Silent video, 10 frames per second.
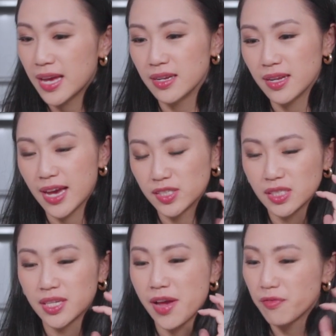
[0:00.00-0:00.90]
and it
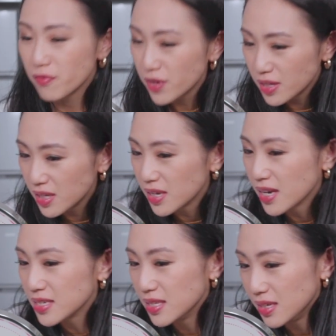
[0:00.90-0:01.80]
catches like really
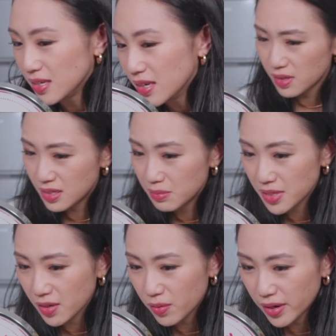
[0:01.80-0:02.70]
nicely. It
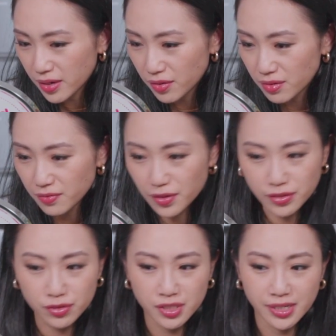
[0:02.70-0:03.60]
seems like quite a
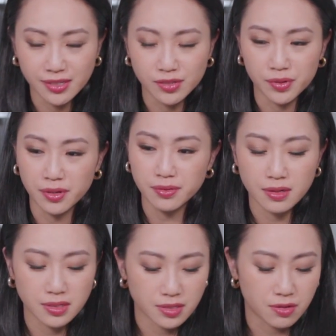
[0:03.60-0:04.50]
universal shade as well
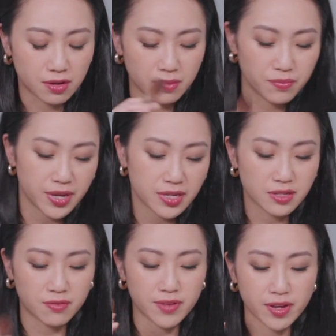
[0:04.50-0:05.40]
because it's got a mix
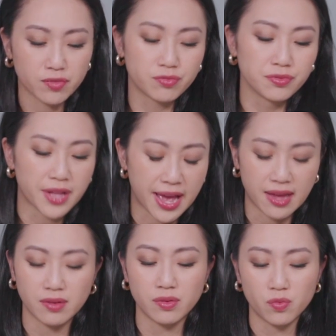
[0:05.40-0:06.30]
of like cool
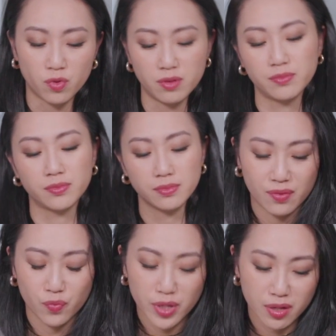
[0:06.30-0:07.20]
and warm.
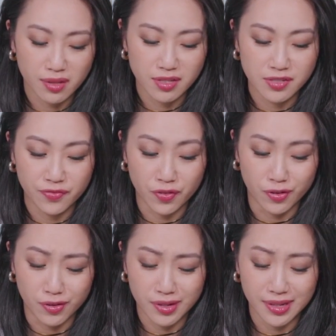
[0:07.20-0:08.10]
We got this
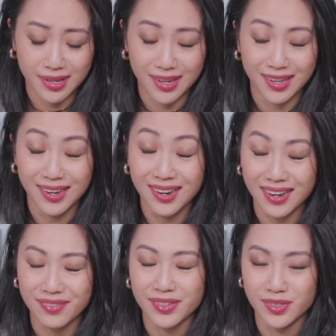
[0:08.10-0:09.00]
for
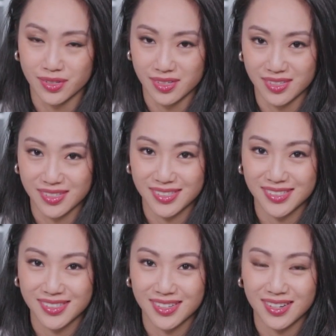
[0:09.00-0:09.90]
$11.
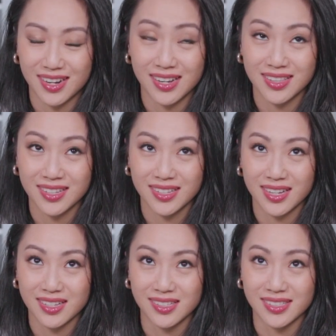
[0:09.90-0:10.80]
I think
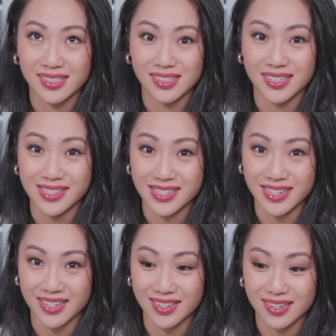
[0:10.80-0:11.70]
that is
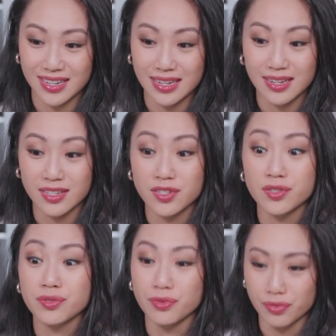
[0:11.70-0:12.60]
insane. It is
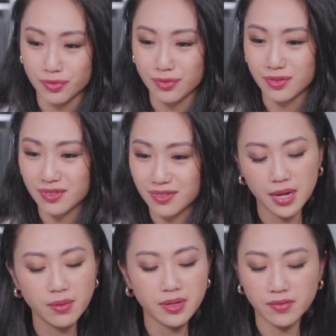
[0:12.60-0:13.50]
so good.
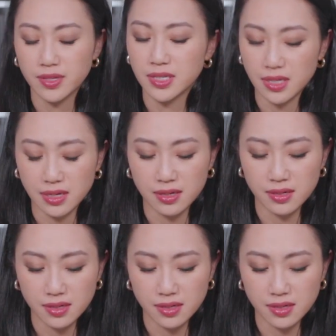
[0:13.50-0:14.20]
I would give this like a,